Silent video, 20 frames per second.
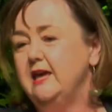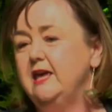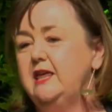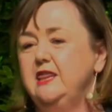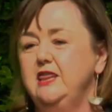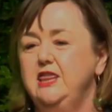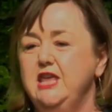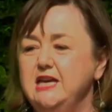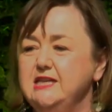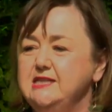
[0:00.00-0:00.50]

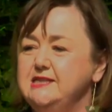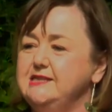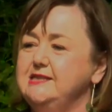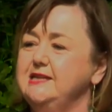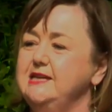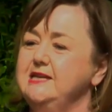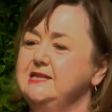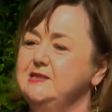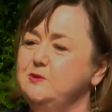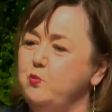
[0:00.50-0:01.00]
This
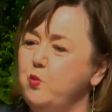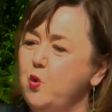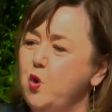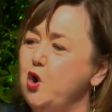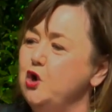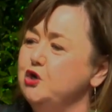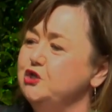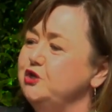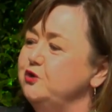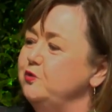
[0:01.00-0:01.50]
is
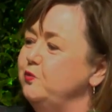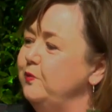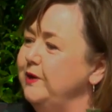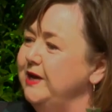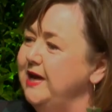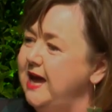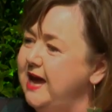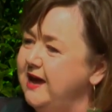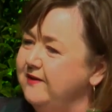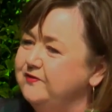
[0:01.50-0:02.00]
what
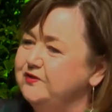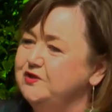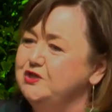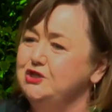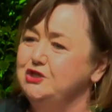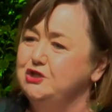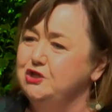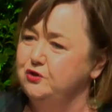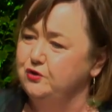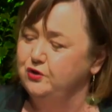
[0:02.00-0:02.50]
we have to
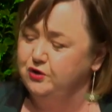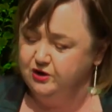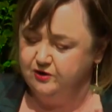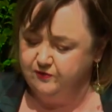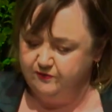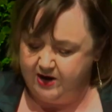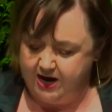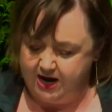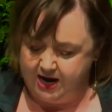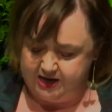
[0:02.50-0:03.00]
turn
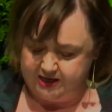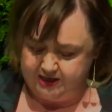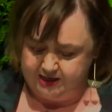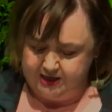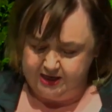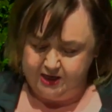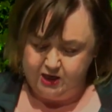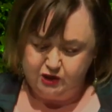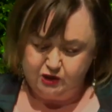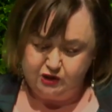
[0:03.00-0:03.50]
around
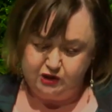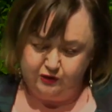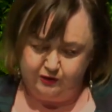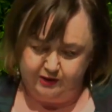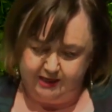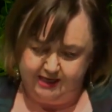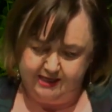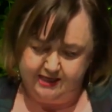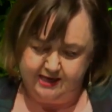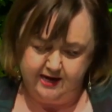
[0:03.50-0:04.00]

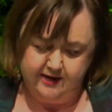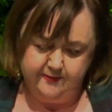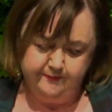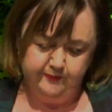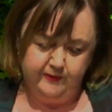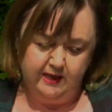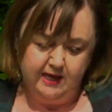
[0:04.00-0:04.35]
together.